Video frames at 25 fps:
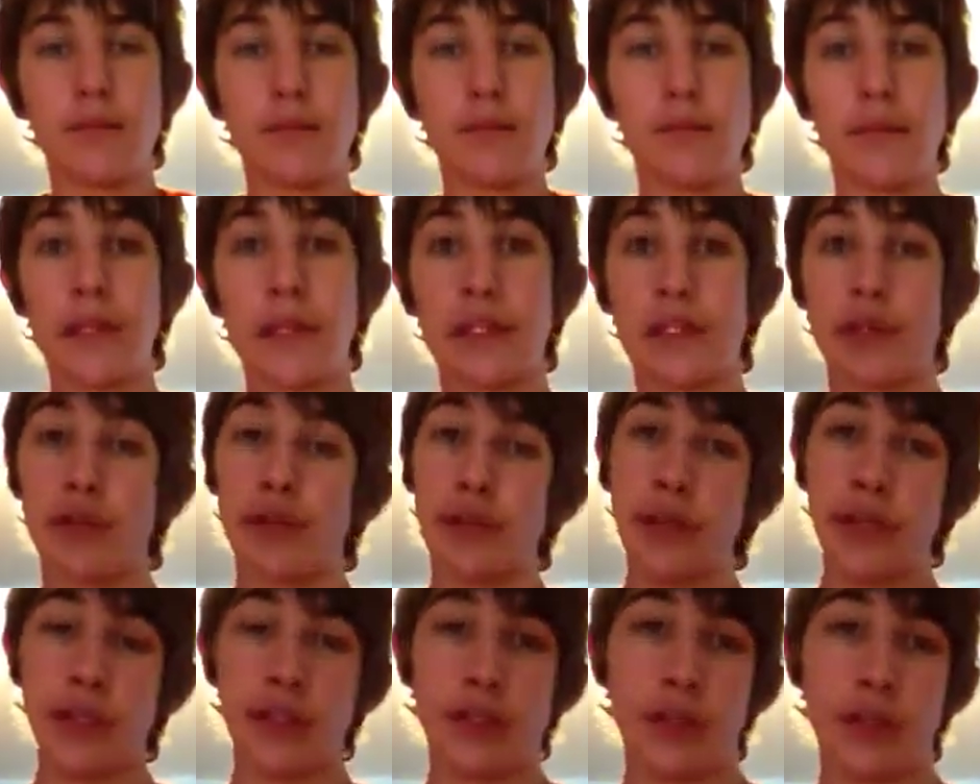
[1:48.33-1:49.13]
that's a
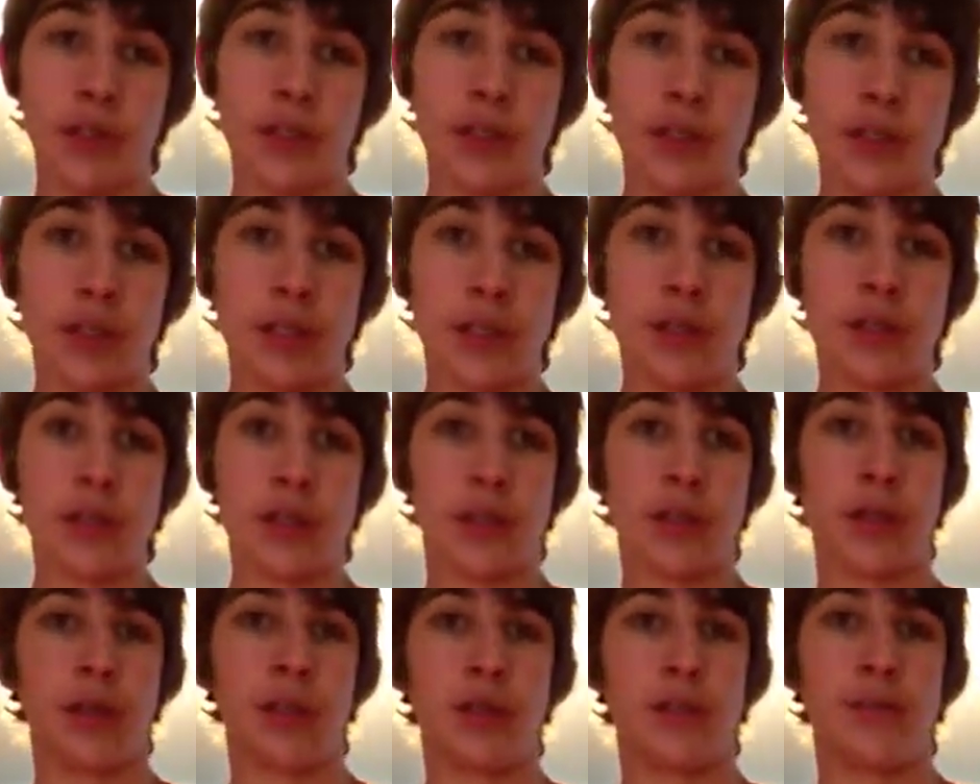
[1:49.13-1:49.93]
great charger.
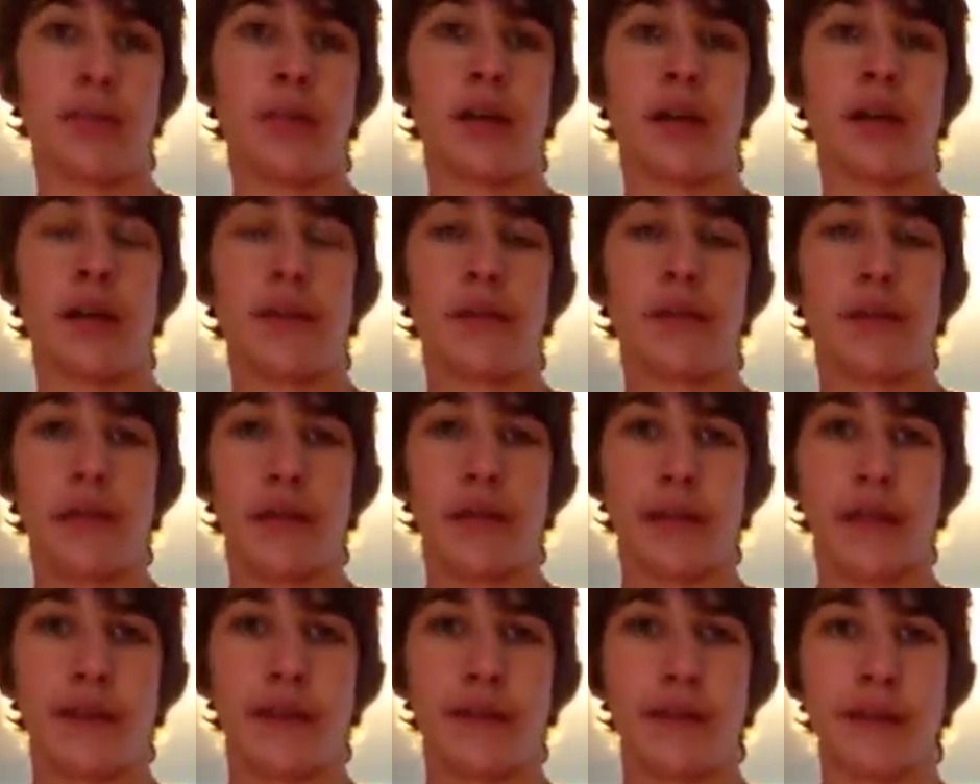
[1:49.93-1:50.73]
I
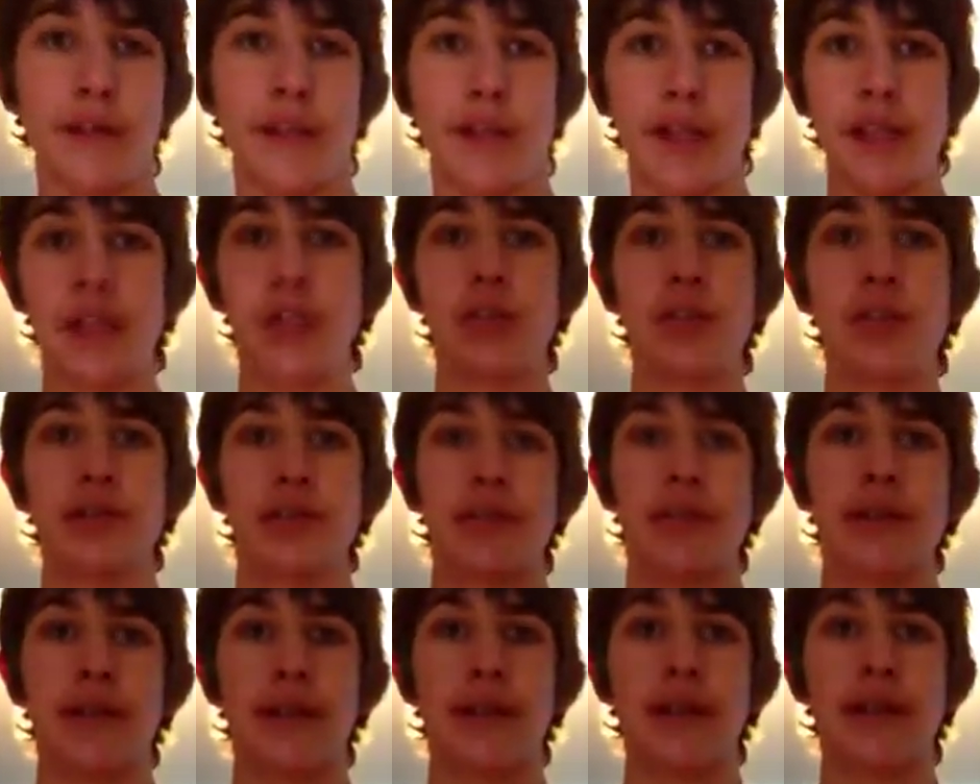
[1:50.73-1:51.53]
barely have any issues
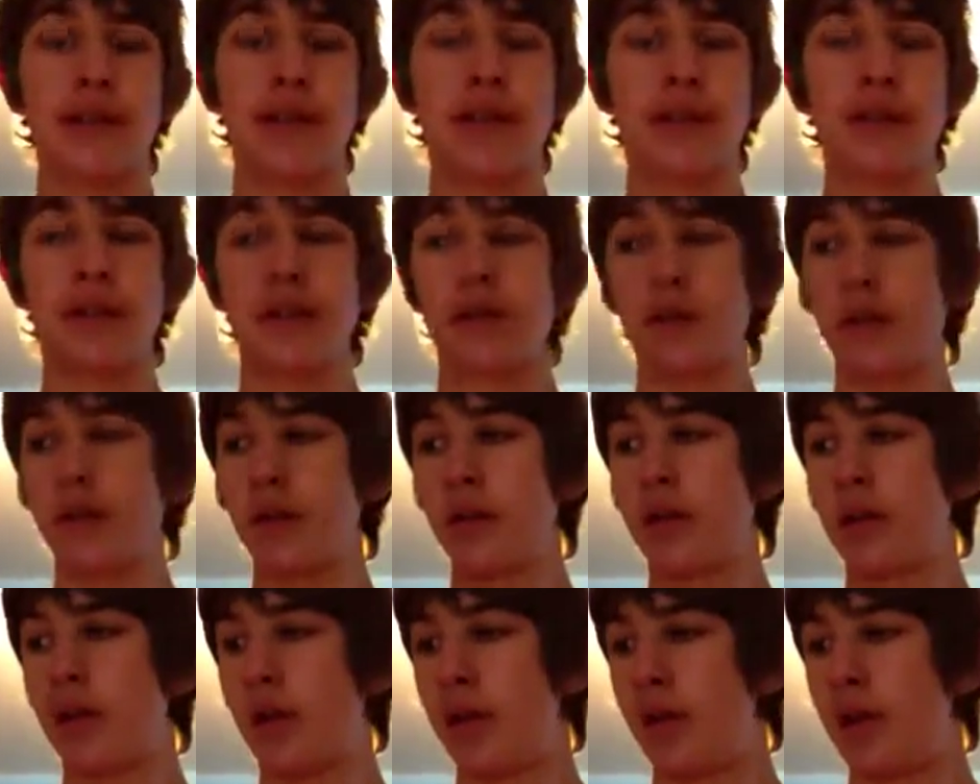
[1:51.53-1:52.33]
with it.
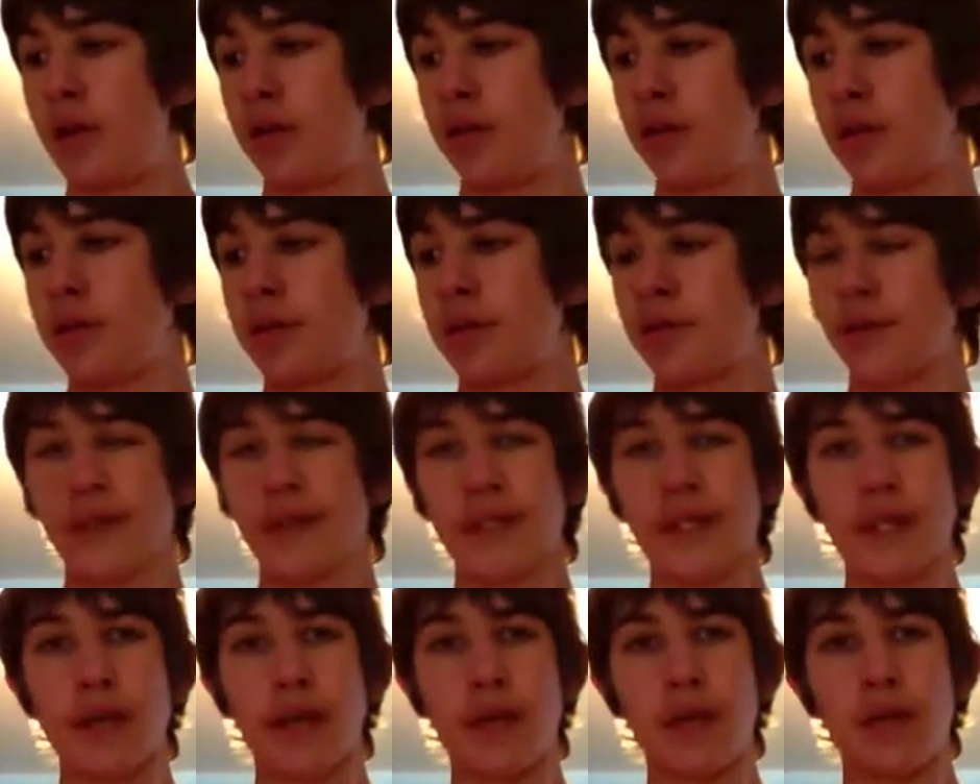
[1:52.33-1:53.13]
Just once
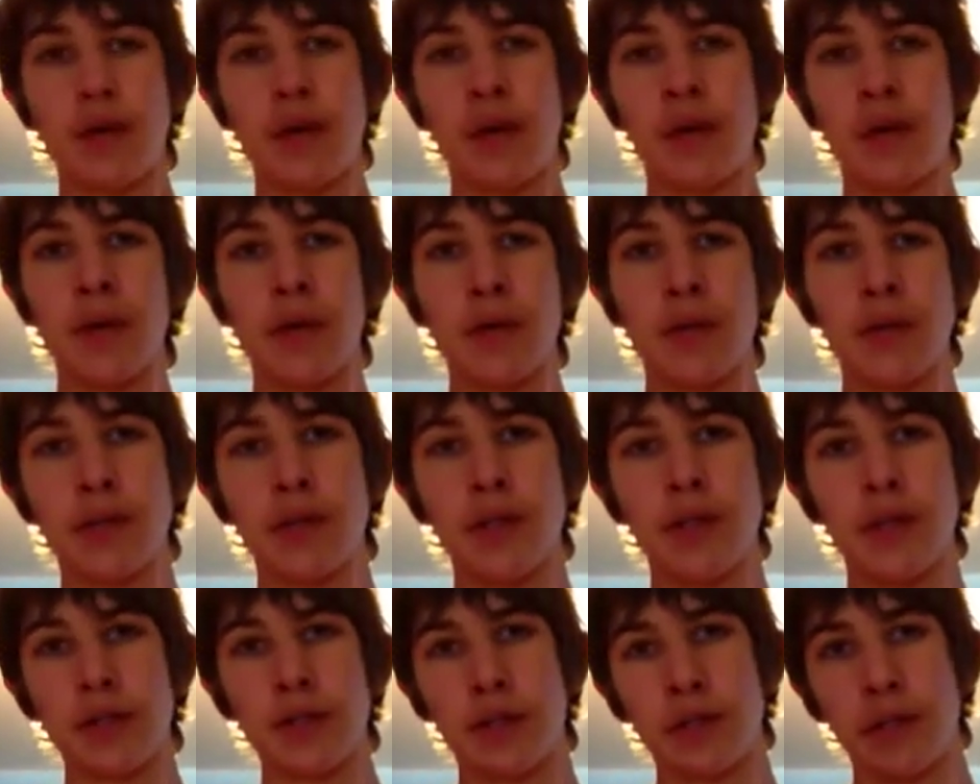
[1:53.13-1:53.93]
in a while, the
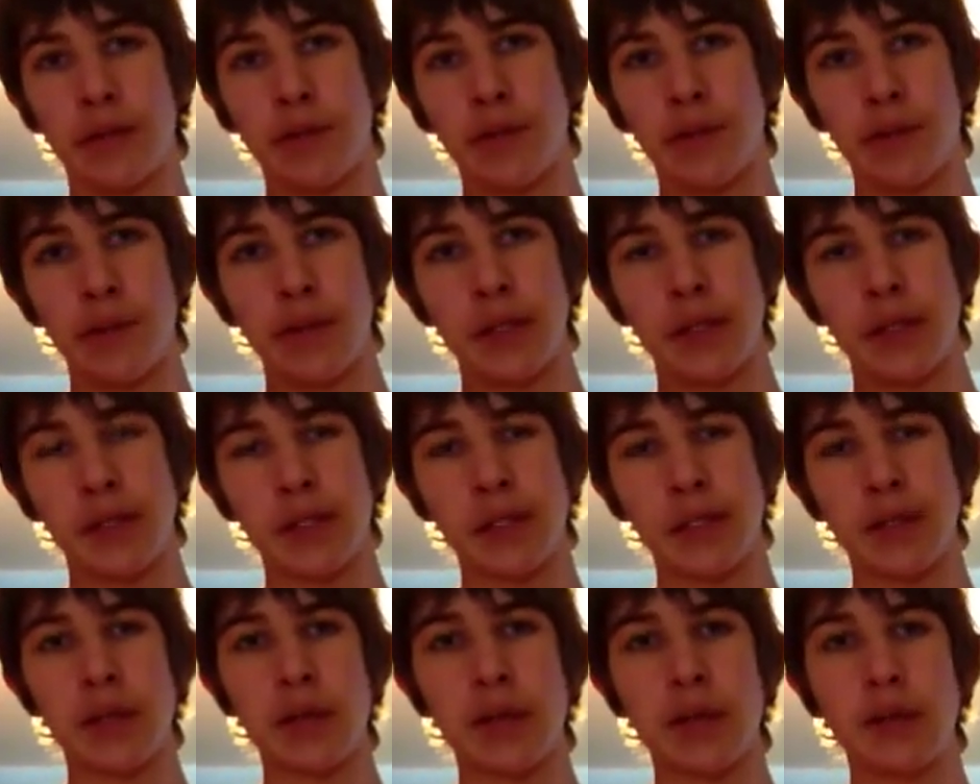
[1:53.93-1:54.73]
plug you have to wiggle it
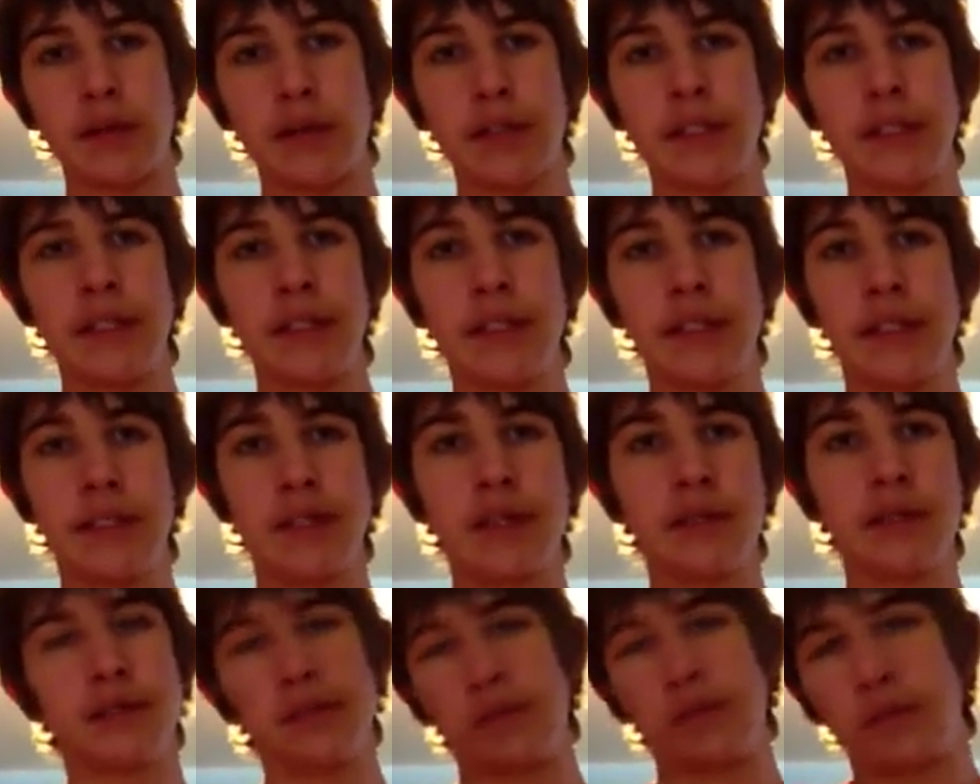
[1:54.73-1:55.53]
a little bit, and it
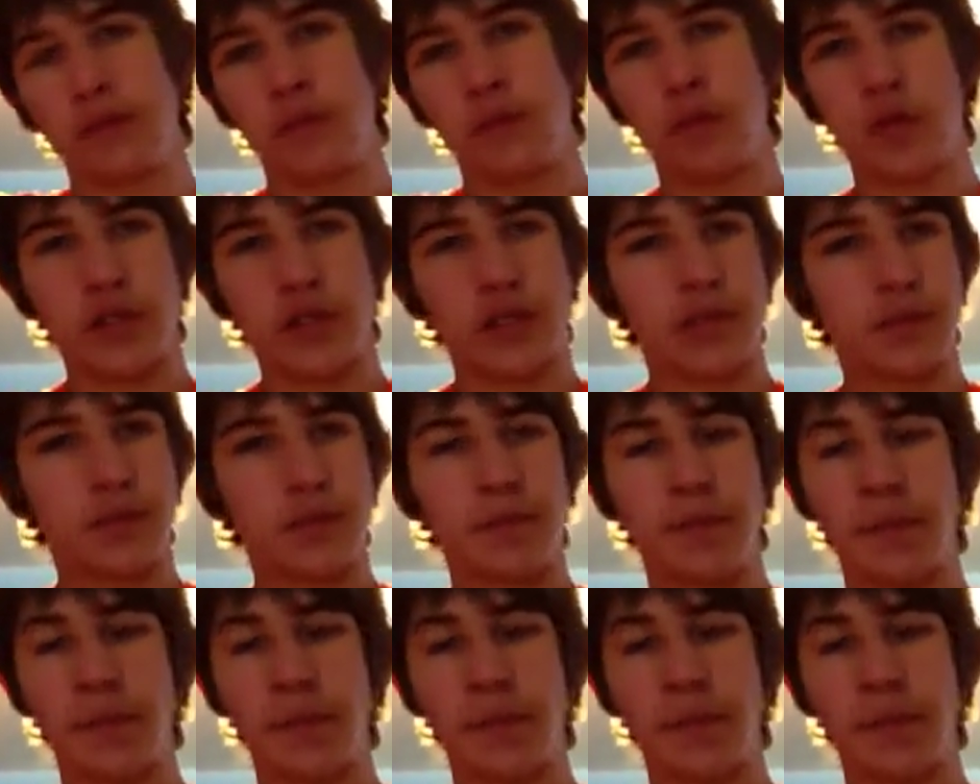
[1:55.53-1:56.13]
works.